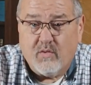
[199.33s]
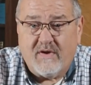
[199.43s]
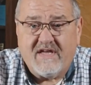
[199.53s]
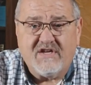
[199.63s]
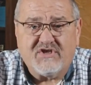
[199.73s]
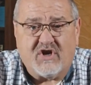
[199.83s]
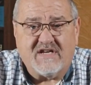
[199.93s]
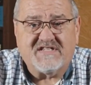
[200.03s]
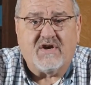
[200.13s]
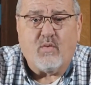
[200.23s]
we could
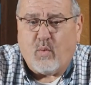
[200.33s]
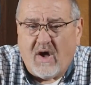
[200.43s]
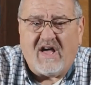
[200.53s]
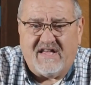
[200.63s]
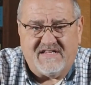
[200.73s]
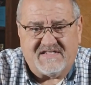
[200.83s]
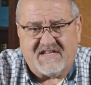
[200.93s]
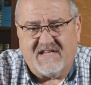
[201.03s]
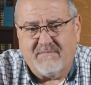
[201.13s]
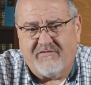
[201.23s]
toss a was
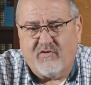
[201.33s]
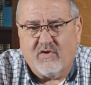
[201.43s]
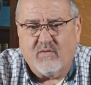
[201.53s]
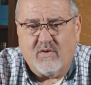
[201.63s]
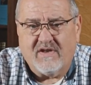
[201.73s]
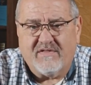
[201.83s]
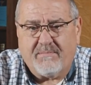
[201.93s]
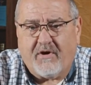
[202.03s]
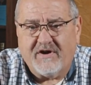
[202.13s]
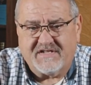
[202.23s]
in before one of the
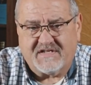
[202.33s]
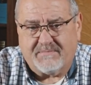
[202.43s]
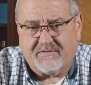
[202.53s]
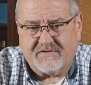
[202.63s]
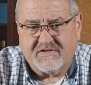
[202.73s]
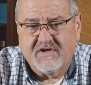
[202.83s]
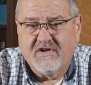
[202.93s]
participles.